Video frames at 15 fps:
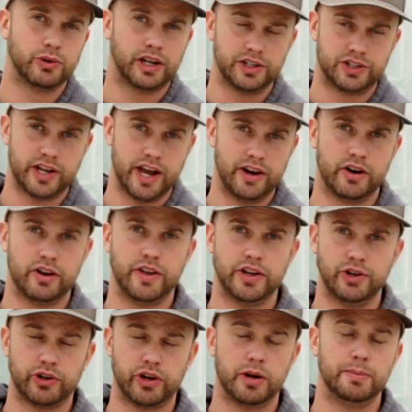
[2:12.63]
container that
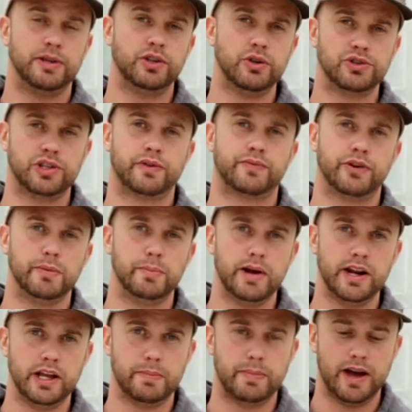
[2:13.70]
you're gonna be using for your
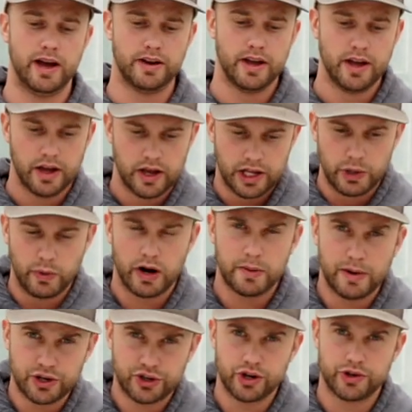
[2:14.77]
media bed, you wanna
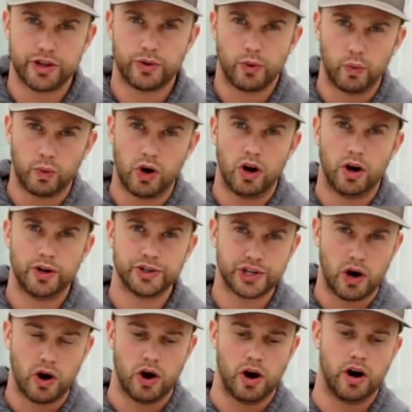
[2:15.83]
make sure that the walls
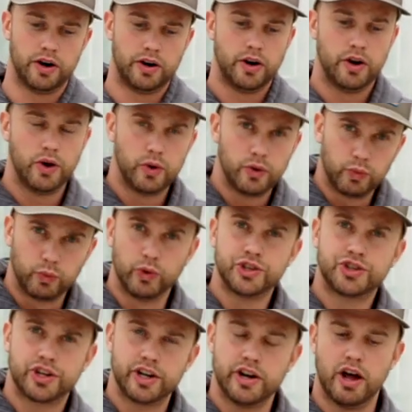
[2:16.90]
are
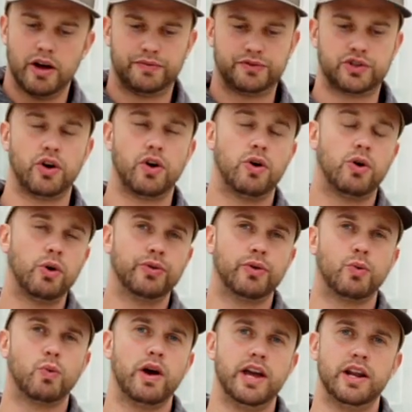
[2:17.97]
rigid enough to hold the
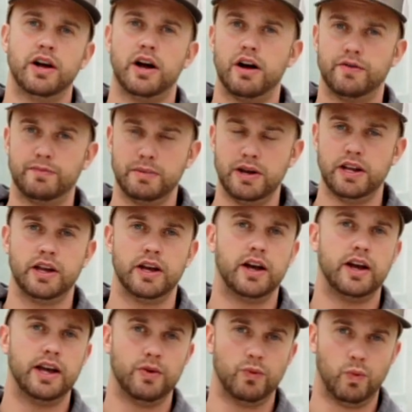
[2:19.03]
weight of
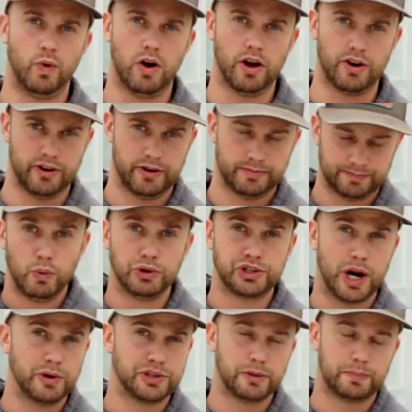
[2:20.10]
media and water, which
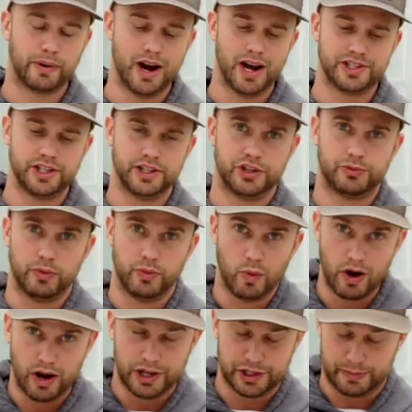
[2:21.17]
I was surprised that this one
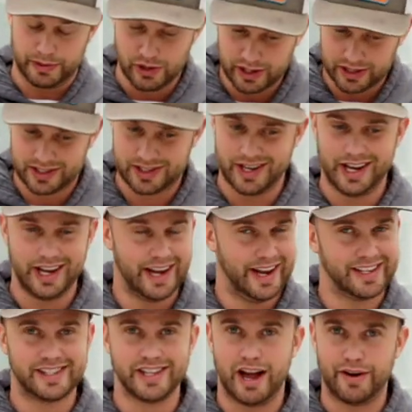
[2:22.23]
was, but you can see
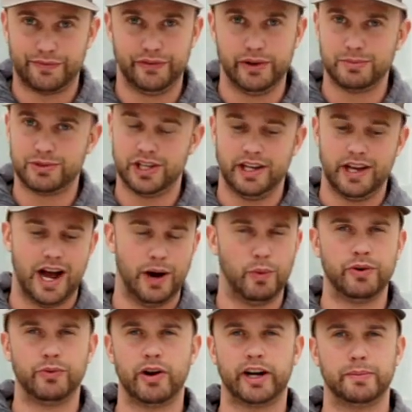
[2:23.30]
it's not flimsy. I
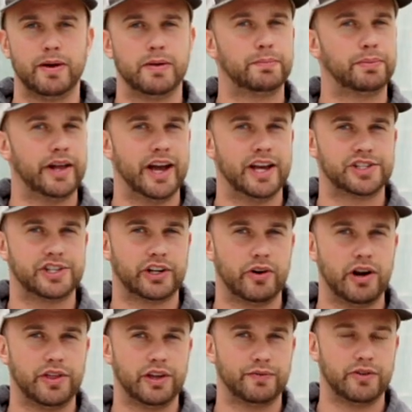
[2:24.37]
wouldn't recommend plastic or
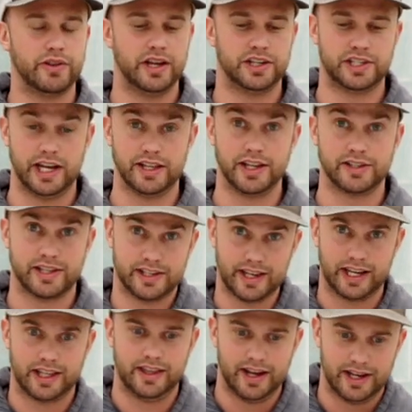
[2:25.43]
anything for this unless it's
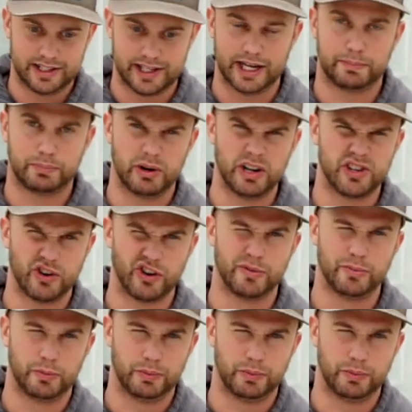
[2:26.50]
like this, like pretty durable